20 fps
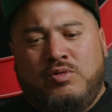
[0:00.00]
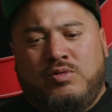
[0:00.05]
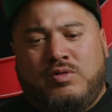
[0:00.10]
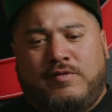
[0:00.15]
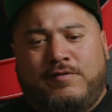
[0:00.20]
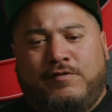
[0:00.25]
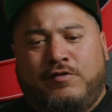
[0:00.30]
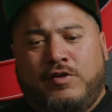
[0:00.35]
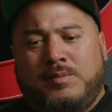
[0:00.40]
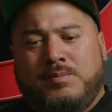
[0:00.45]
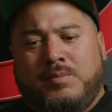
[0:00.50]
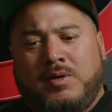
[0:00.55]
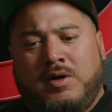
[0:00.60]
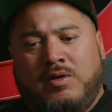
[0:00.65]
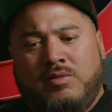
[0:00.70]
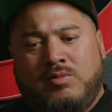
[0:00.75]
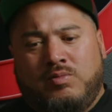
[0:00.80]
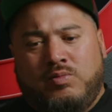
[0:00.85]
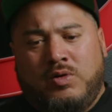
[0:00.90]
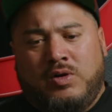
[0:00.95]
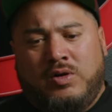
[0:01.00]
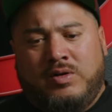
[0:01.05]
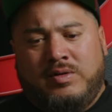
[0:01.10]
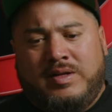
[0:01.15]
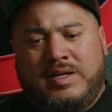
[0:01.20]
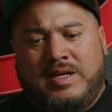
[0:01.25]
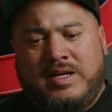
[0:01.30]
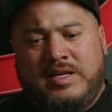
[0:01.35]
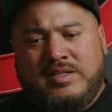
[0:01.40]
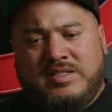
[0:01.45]
youth football
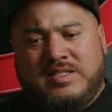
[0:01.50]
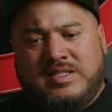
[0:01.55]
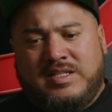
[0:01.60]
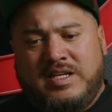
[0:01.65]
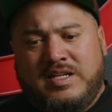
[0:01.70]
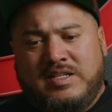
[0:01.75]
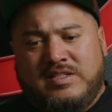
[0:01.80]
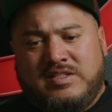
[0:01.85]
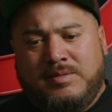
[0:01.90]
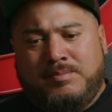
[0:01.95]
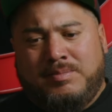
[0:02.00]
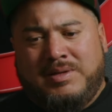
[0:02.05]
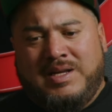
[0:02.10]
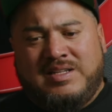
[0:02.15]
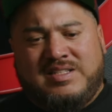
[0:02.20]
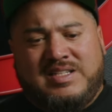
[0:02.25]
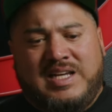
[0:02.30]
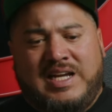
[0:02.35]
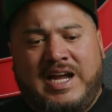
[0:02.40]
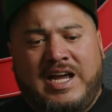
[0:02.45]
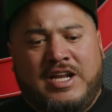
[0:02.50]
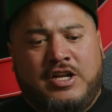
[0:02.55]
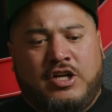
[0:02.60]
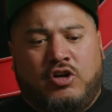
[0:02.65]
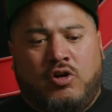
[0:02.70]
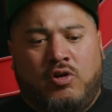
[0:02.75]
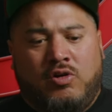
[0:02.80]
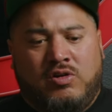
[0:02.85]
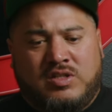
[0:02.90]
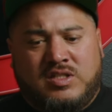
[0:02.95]
world is a blessing and
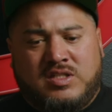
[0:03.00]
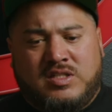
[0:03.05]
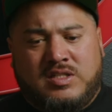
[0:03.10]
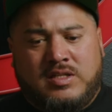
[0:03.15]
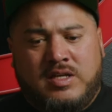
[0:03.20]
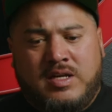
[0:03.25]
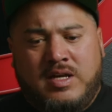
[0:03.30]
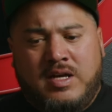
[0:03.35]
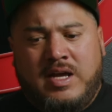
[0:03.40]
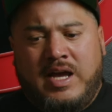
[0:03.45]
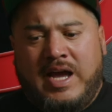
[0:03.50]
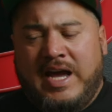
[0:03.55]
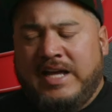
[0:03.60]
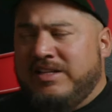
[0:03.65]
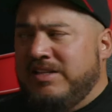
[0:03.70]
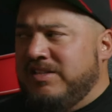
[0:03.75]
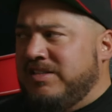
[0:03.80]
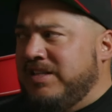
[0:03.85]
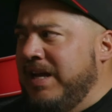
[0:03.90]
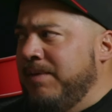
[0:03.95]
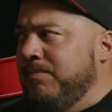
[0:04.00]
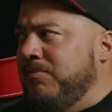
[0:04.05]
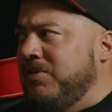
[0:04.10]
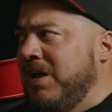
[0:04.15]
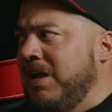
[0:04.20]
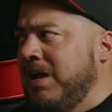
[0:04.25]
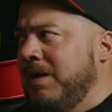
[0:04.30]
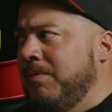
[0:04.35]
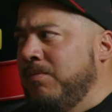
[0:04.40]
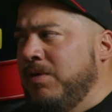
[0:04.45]
a curse at the same
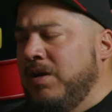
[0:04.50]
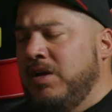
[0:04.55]
time.